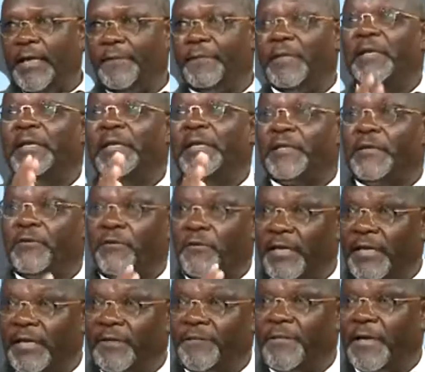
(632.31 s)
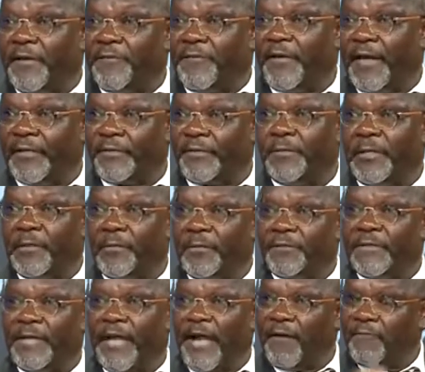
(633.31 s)
they deteriorate very fast
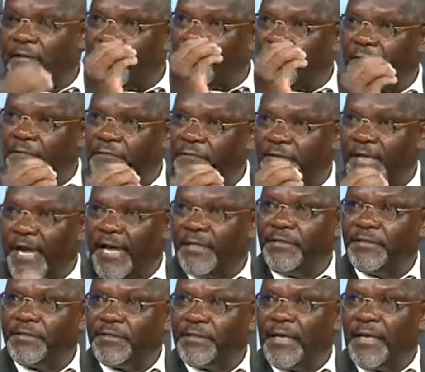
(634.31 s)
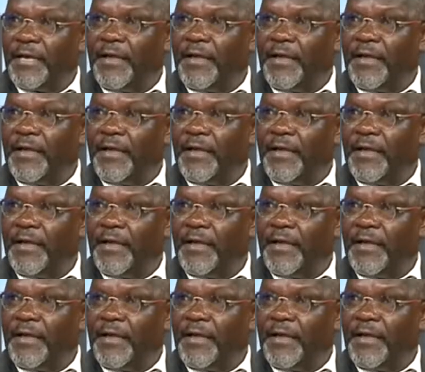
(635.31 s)
because they have a lot of starch,